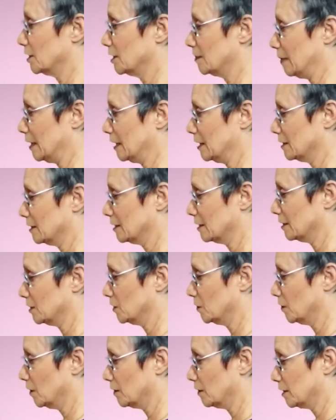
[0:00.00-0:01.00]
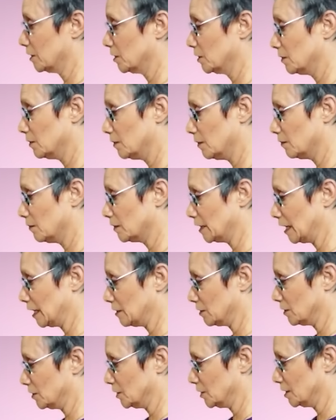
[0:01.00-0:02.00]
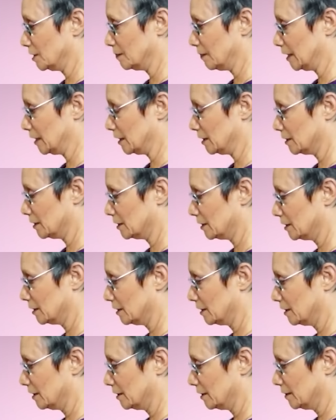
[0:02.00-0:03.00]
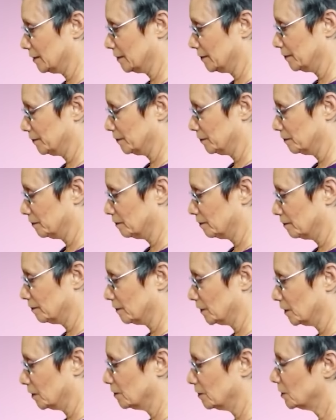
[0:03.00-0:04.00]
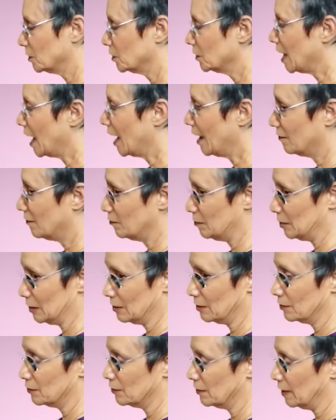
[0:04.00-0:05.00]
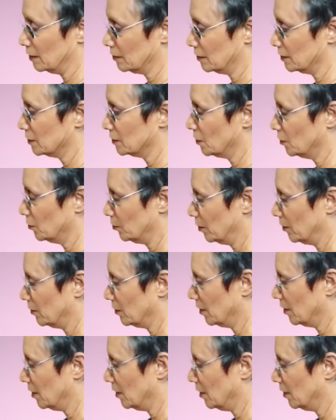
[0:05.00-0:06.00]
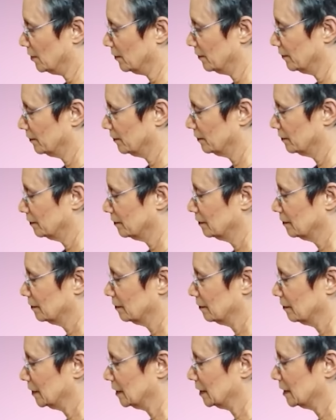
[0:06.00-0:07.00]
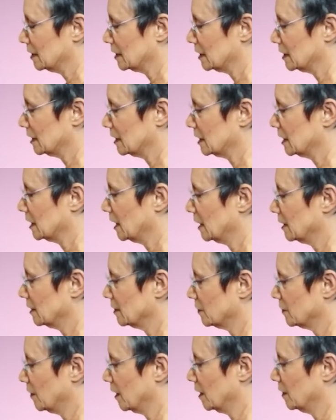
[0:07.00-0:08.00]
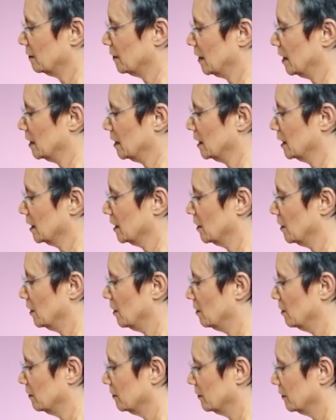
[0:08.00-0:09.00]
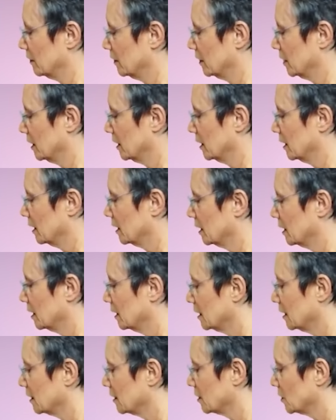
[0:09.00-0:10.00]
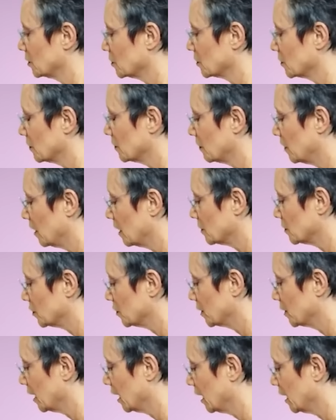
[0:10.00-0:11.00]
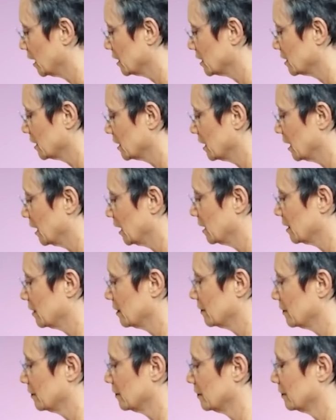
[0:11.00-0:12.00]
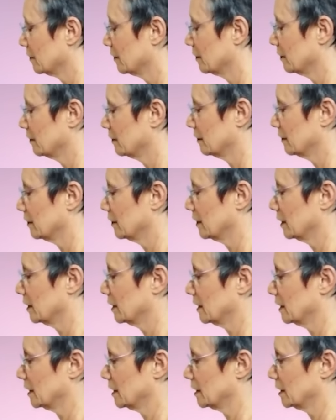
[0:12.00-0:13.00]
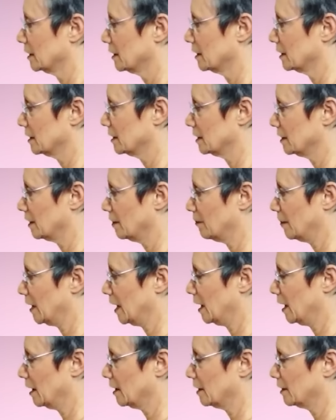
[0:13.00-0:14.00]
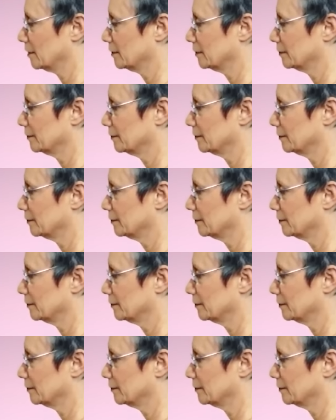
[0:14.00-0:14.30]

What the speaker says: space and you are in your own energy space, which you have been throughout this whole protocol. But this is a nice way of cutting it off. Just cross your hands again, step back,